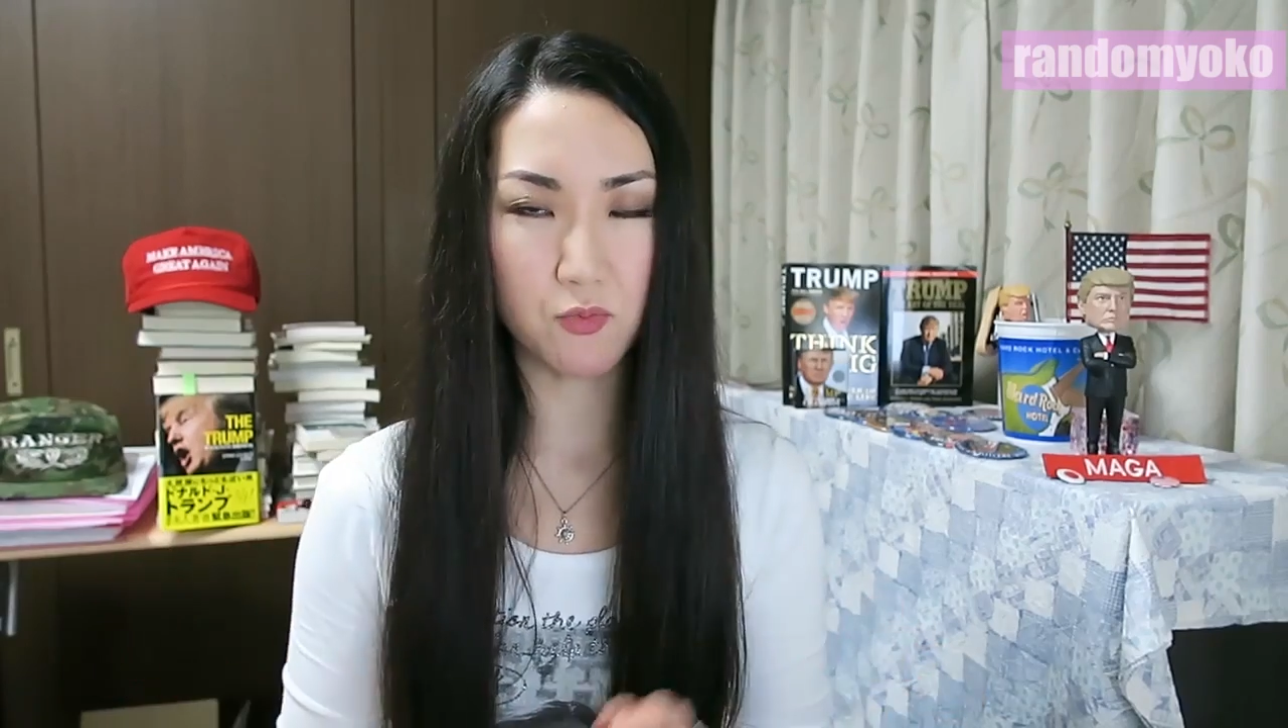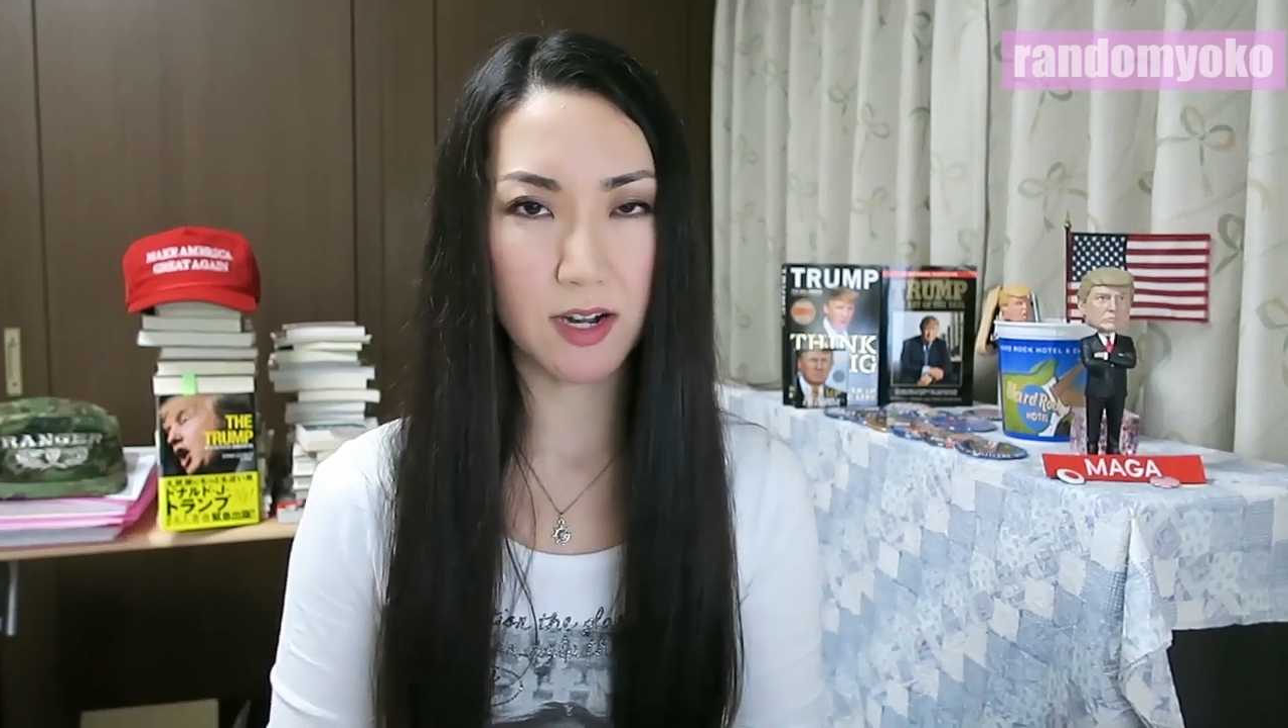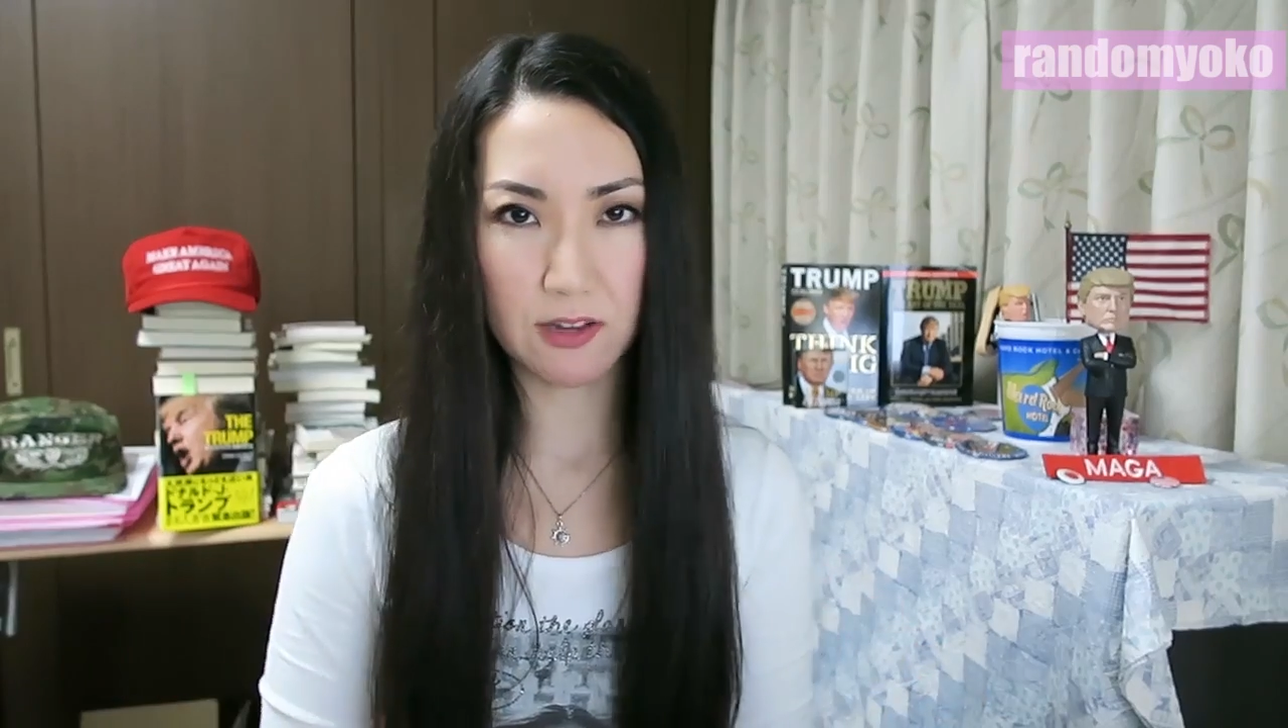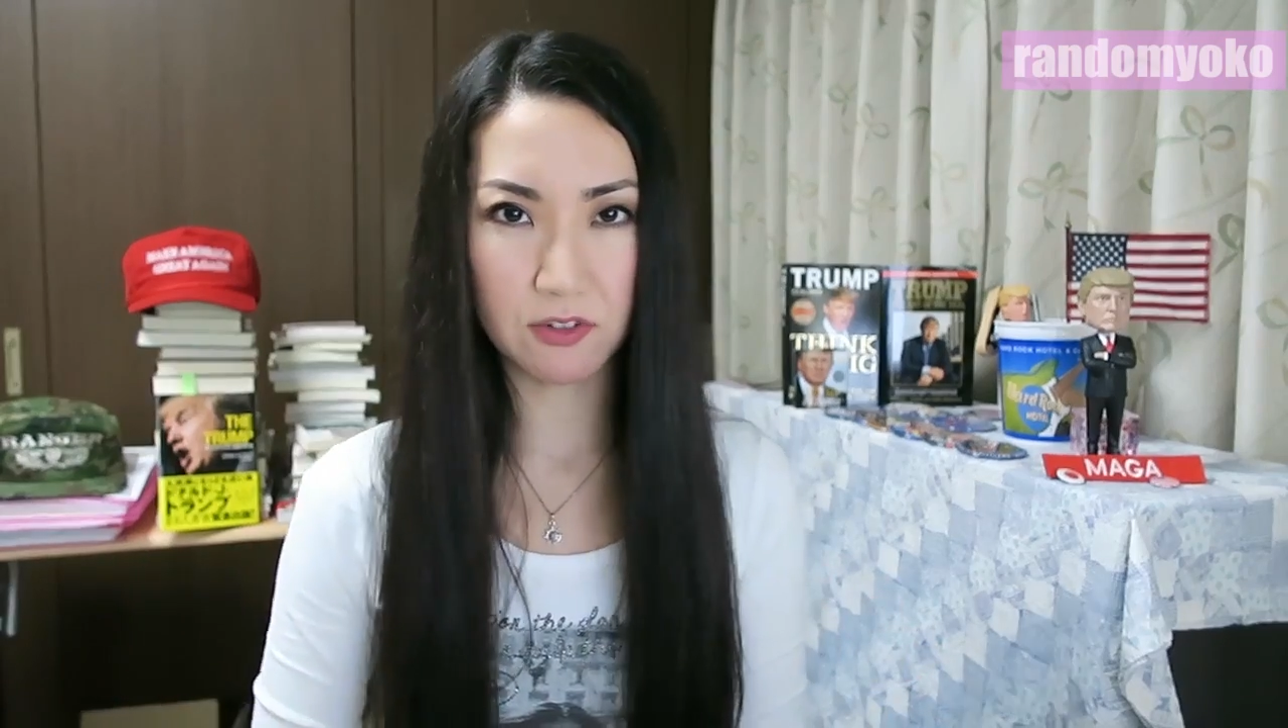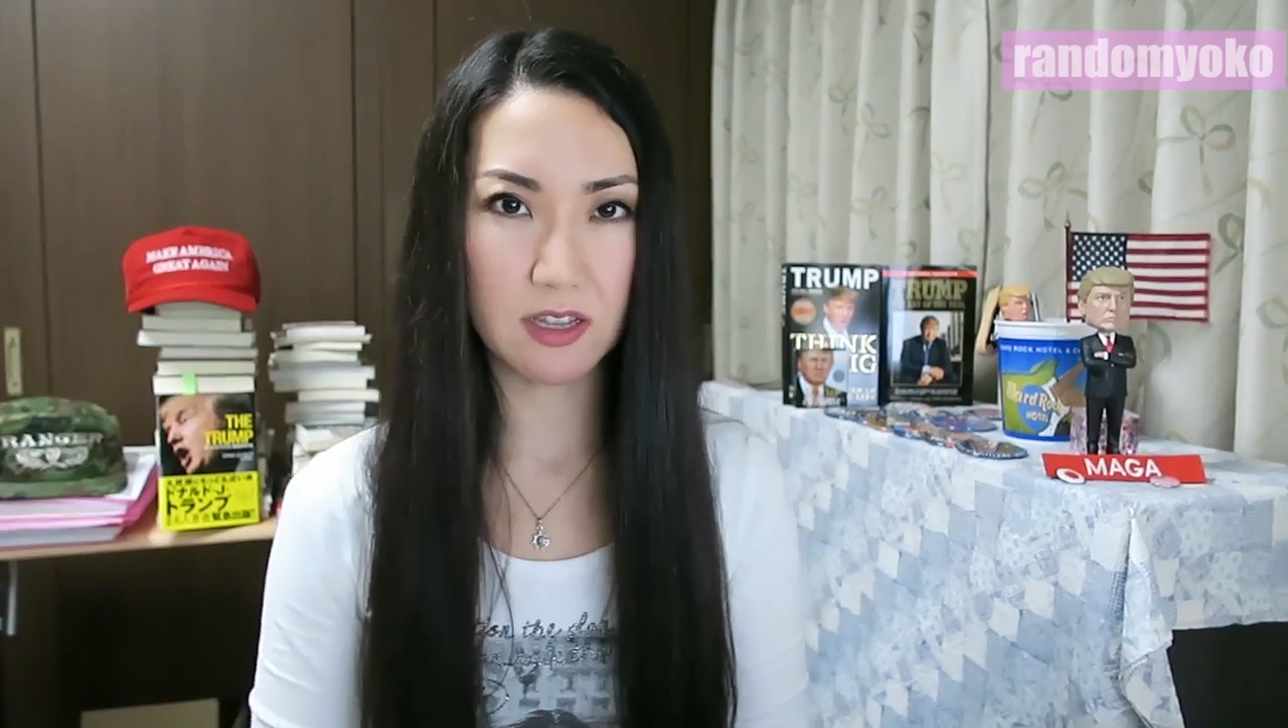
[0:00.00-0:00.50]

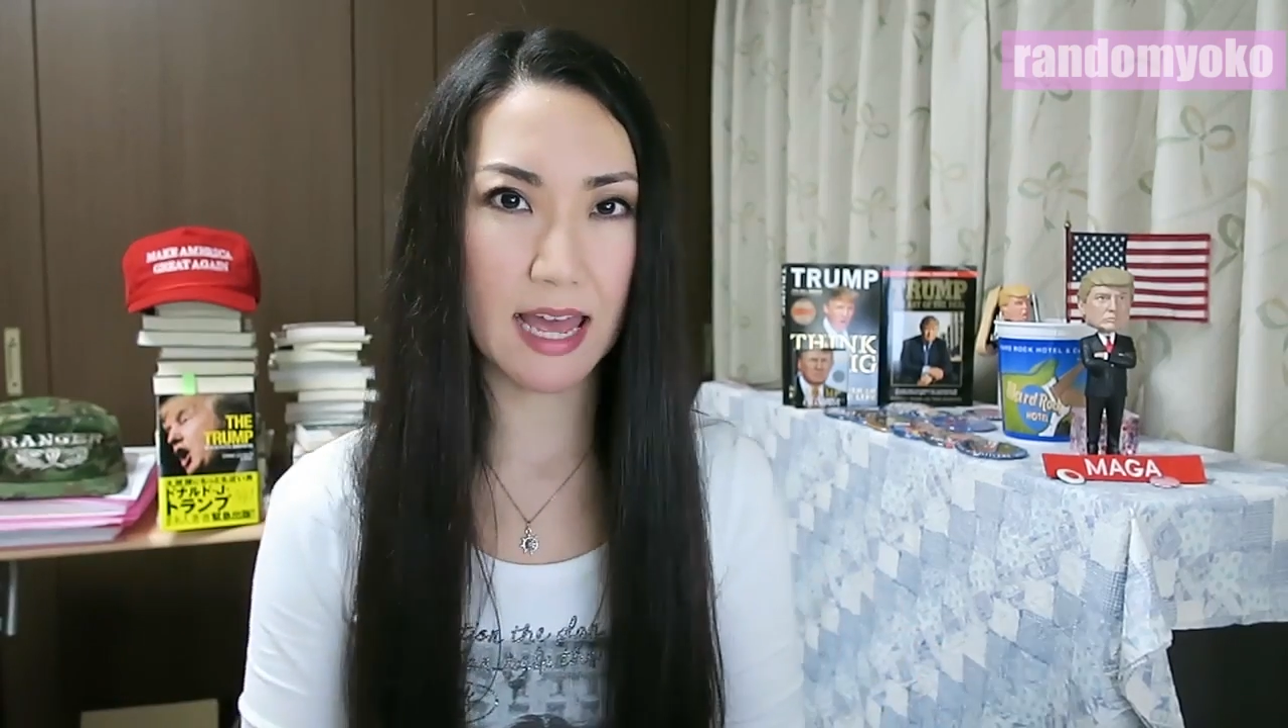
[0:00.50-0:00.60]
whatever